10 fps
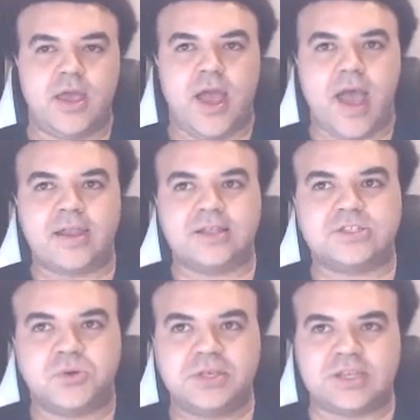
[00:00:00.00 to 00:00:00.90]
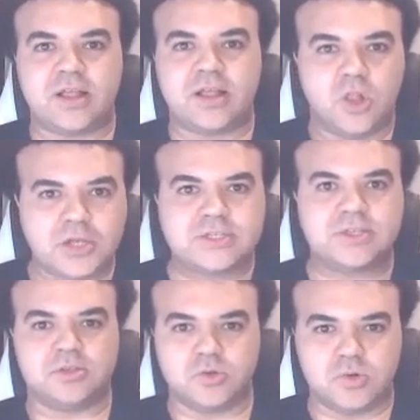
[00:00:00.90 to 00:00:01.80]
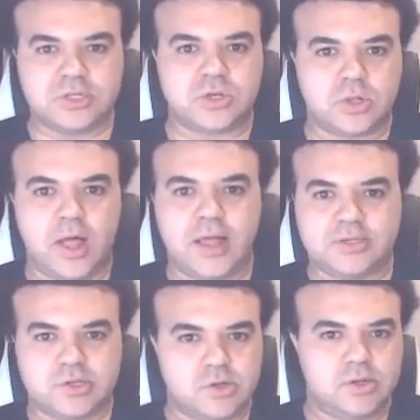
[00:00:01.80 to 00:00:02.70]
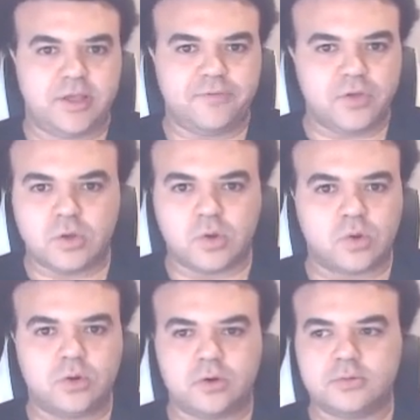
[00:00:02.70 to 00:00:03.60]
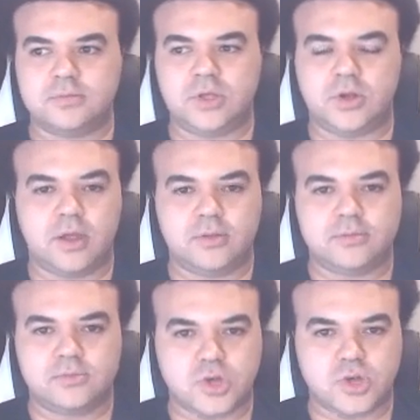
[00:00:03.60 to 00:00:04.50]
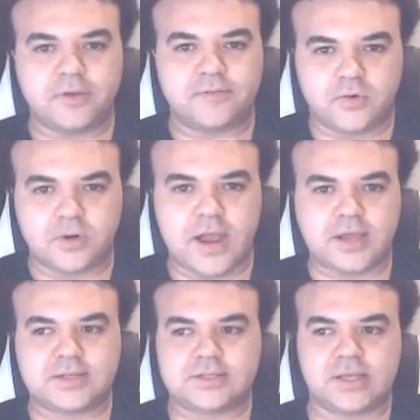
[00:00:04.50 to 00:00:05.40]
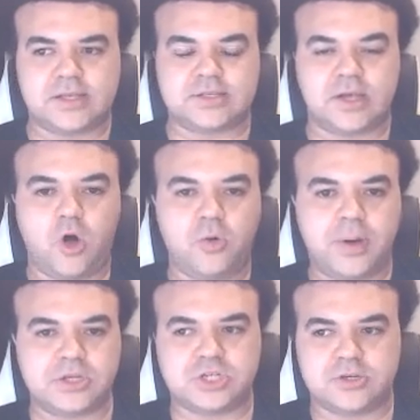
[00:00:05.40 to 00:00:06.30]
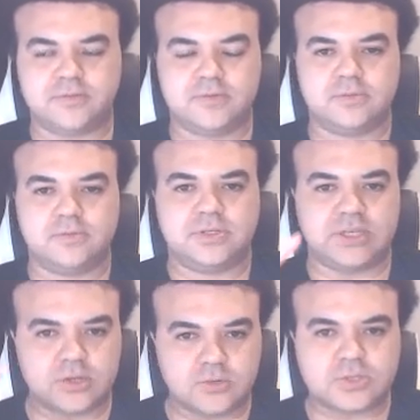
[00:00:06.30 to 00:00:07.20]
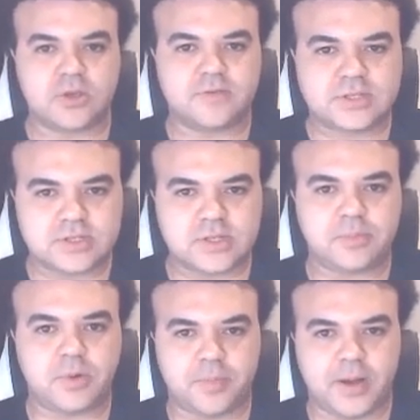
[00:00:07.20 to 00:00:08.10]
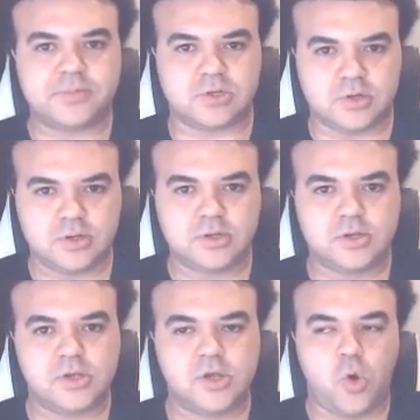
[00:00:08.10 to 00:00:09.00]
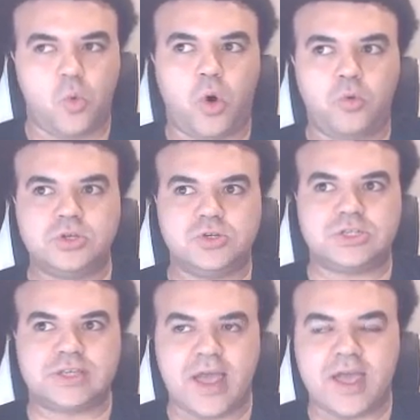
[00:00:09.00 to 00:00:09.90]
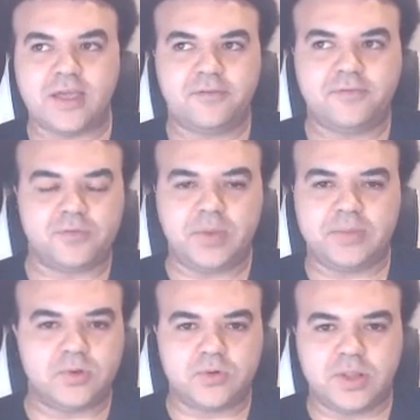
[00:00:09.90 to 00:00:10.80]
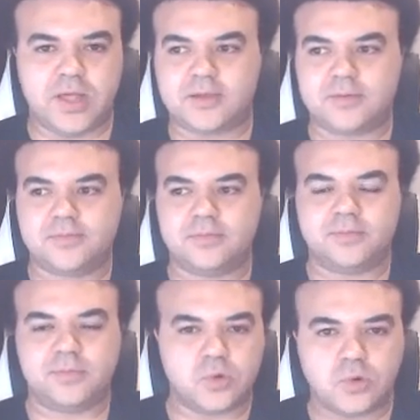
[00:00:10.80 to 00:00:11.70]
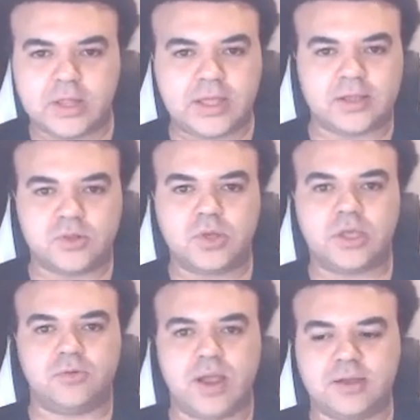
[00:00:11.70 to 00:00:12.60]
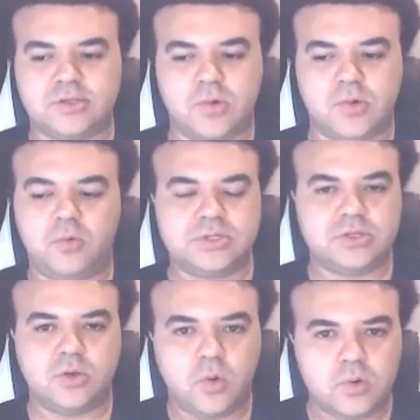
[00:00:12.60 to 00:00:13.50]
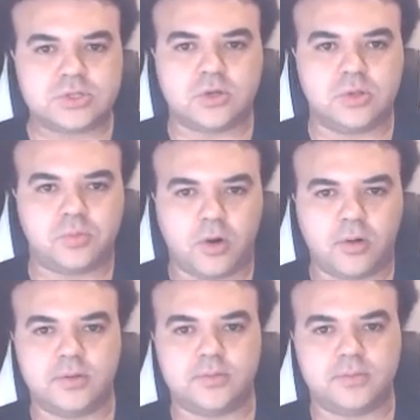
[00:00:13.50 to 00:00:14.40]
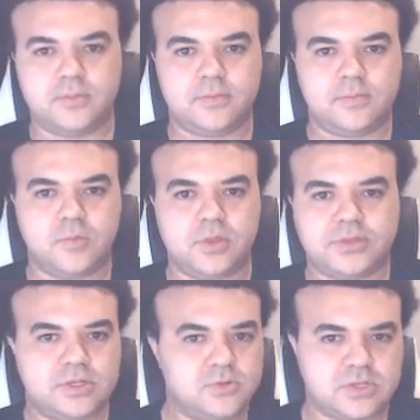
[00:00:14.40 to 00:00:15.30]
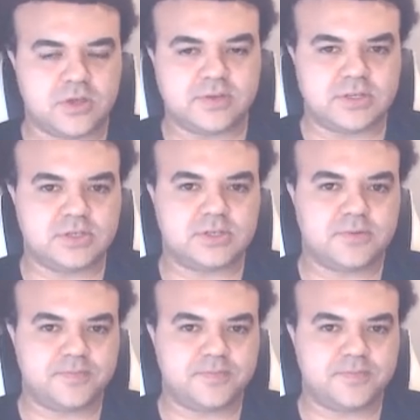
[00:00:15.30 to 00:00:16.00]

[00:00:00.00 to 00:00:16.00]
And it's so easy to get lost in the noise online too. If you Google, trading Forex, there's a whole bunch of signal services that pop up too. Mm-hmm. What would you say for people who are like Googling and looking around as well? What's also the problem with signal services?